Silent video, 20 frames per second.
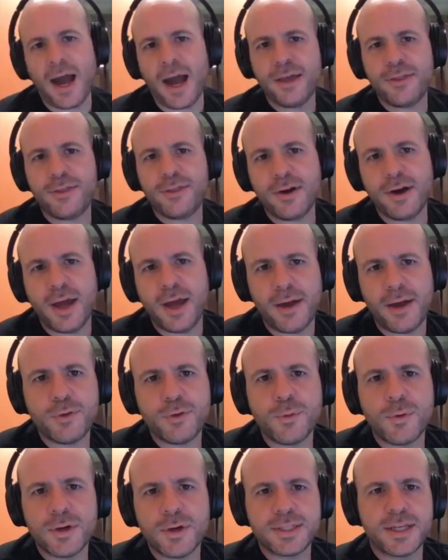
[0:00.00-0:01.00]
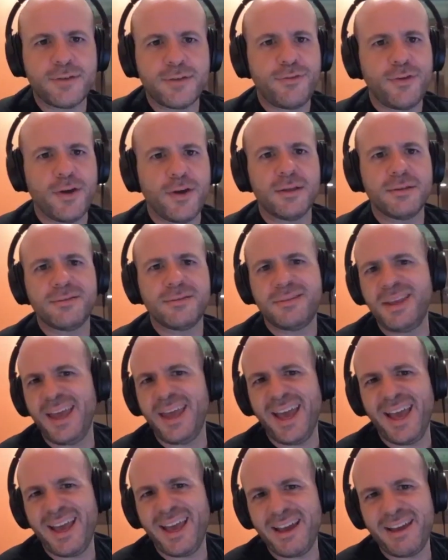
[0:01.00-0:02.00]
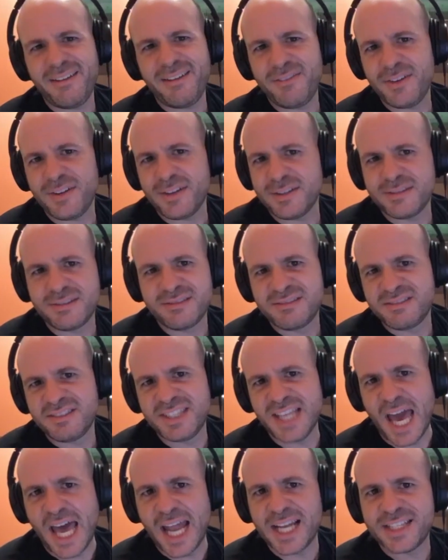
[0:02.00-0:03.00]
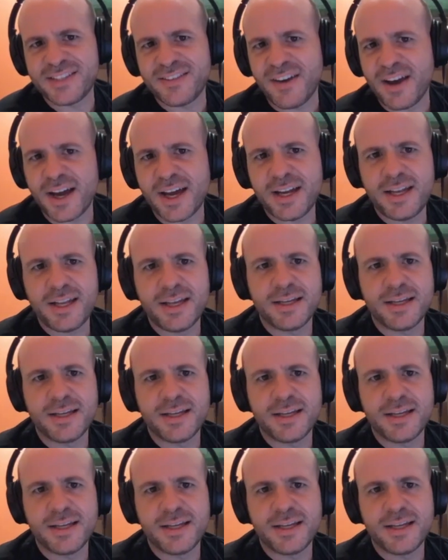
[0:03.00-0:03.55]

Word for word: I thought afterwards I felt yeah satisfied.